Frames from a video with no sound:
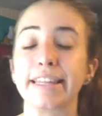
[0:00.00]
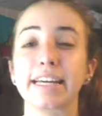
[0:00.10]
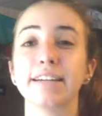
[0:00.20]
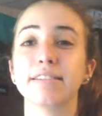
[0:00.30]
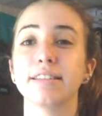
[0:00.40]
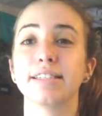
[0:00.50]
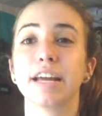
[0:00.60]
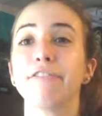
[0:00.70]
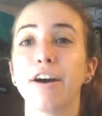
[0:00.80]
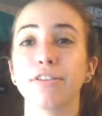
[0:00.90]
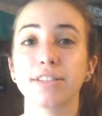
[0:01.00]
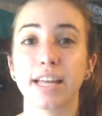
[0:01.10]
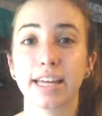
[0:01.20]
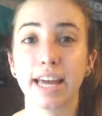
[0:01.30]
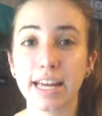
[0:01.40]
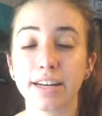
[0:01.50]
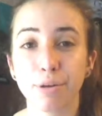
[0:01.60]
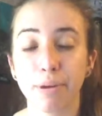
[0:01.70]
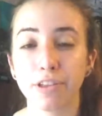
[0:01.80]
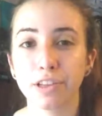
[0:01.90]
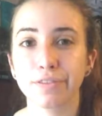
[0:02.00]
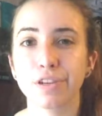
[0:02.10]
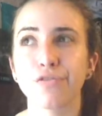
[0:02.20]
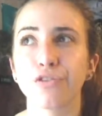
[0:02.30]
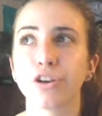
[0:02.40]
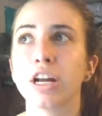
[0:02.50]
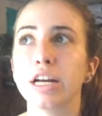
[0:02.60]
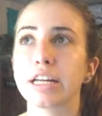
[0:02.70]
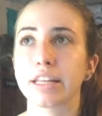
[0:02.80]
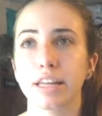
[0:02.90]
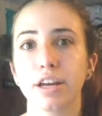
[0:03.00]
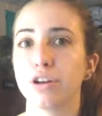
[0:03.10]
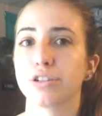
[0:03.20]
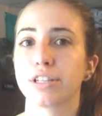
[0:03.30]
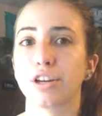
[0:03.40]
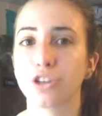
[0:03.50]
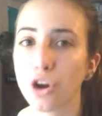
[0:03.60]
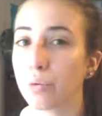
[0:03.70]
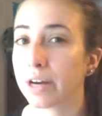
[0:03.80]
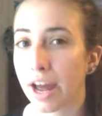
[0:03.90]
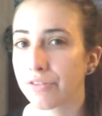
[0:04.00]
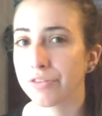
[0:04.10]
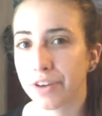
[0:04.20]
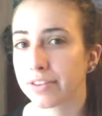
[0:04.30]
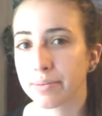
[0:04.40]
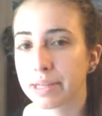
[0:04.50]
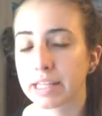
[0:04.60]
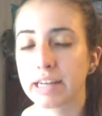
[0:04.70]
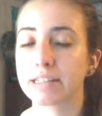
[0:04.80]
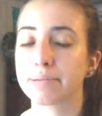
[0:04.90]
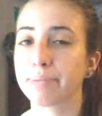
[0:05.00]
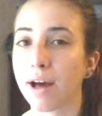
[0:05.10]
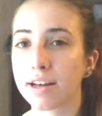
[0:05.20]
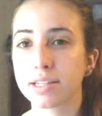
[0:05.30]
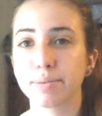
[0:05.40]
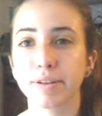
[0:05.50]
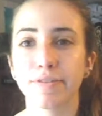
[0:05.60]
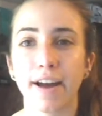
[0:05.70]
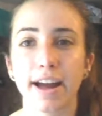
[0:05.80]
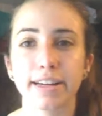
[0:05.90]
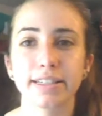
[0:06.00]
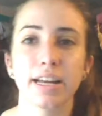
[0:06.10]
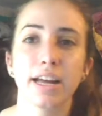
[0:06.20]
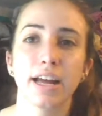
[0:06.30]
They get to the safe house that Kate and her mother lived in for years, that no one ever found them and that it's impossible to find,